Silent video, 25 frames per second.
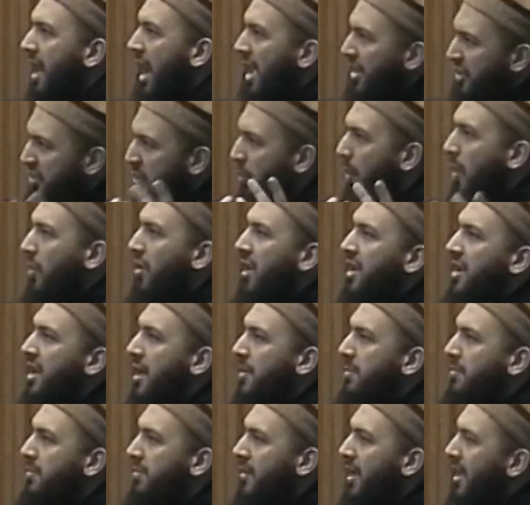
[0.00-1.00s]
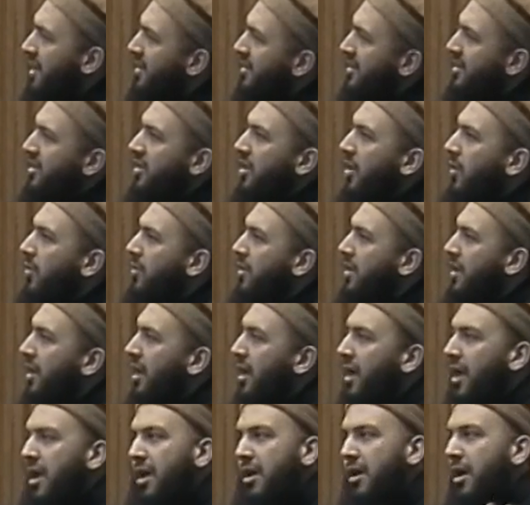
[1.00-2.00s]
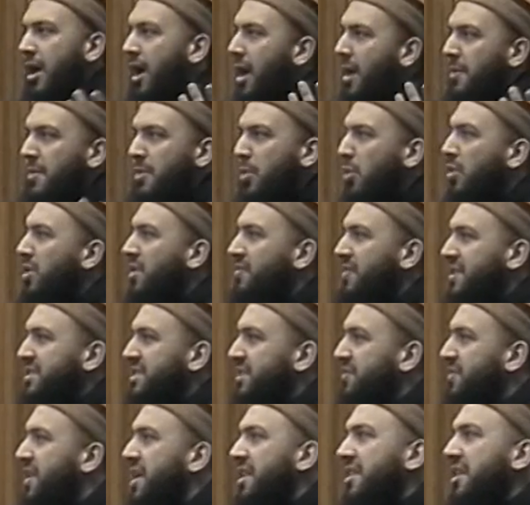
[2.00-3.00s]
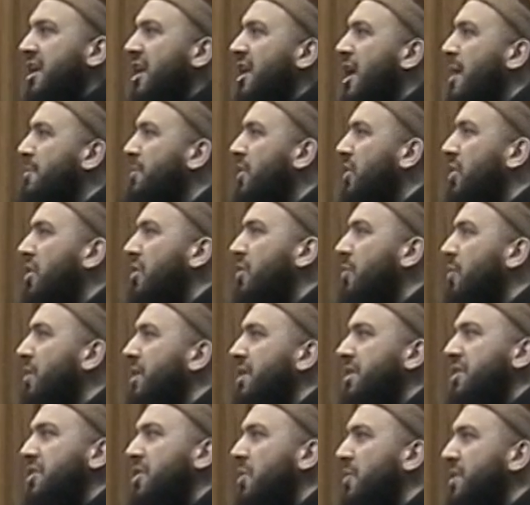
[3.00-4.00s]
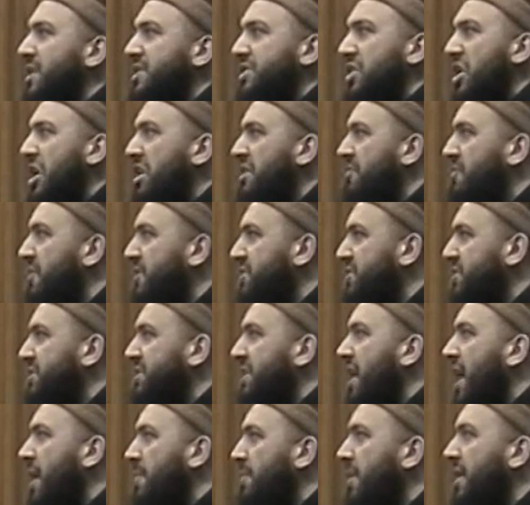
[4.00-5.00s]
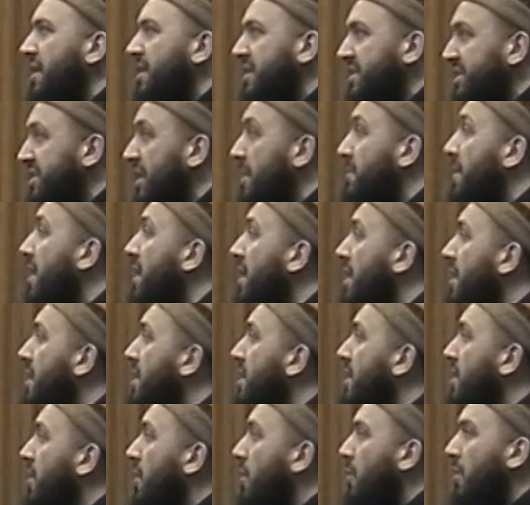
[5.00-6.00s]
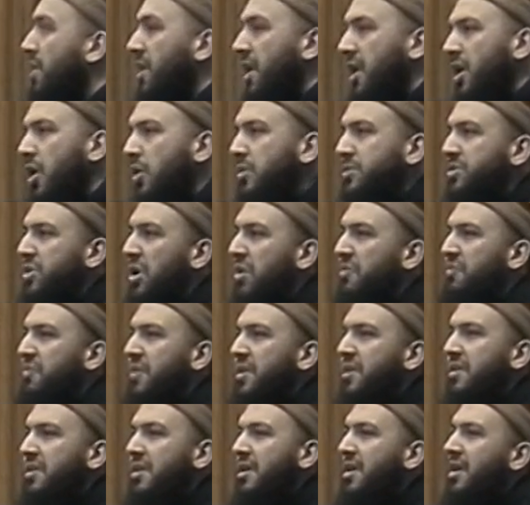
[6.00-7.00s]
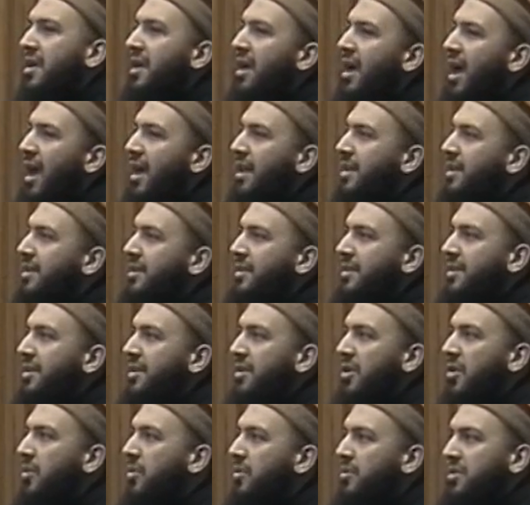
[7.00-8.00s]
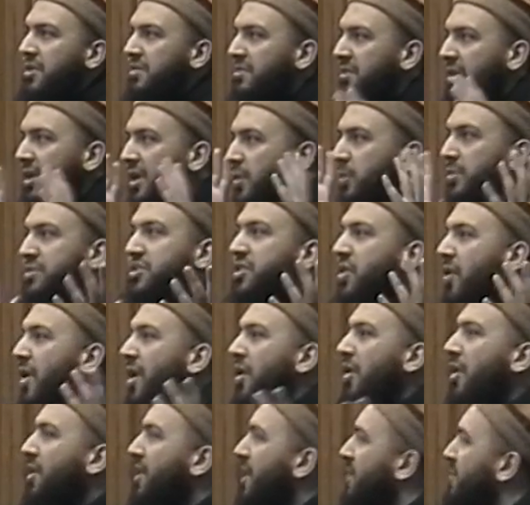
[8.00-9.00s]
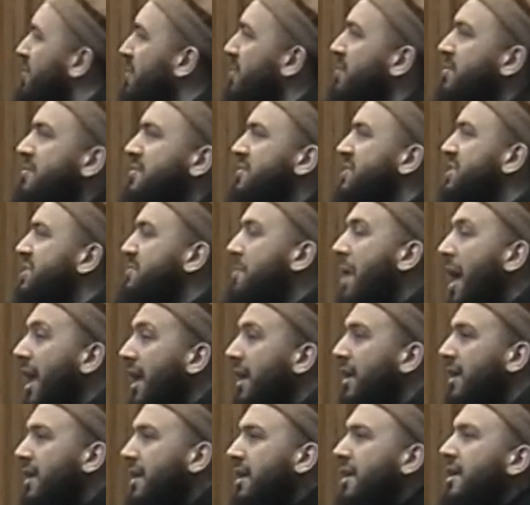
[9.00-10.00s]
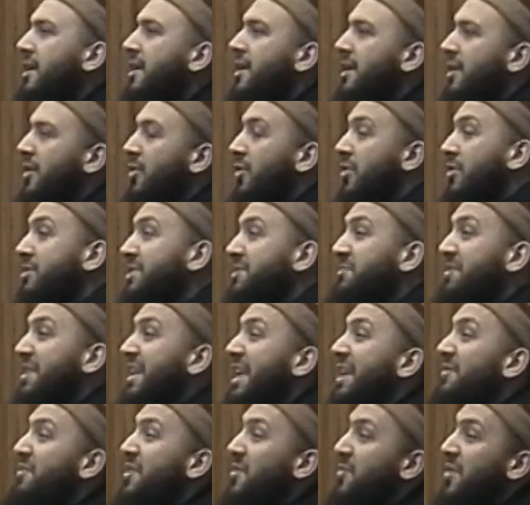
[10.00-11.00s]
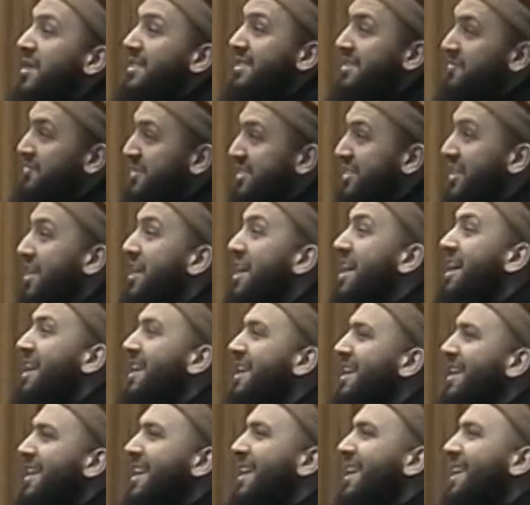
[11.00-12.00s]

and you're woken up, and you know, I mean, all of us have hit the alarm clock, you know, when it's early Fajr time in the summer, when it goes off and, and you know, you're thinking, what's going on, and smack. Or something even worse if it's her,